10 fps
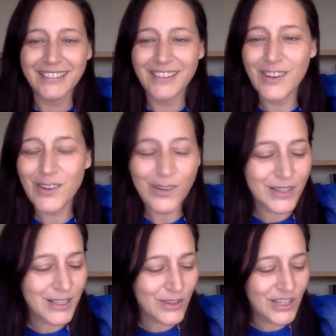Oh,
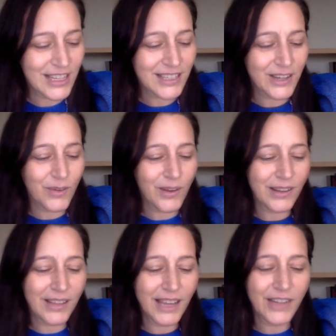so she doesn't go
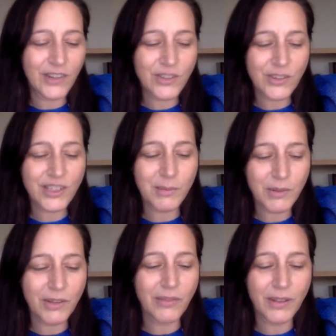online. Her source comes
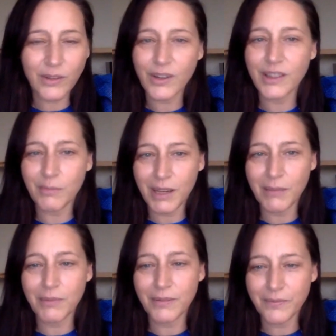life from the Lord in the
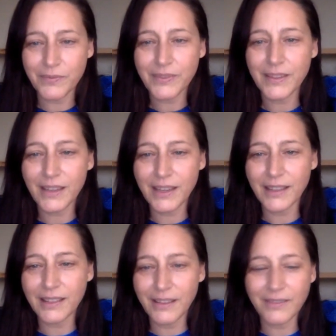Bible. I
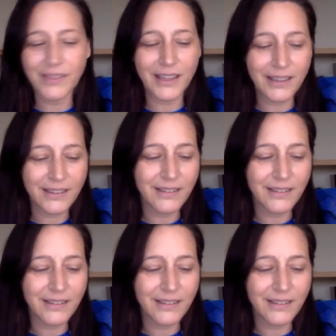love that.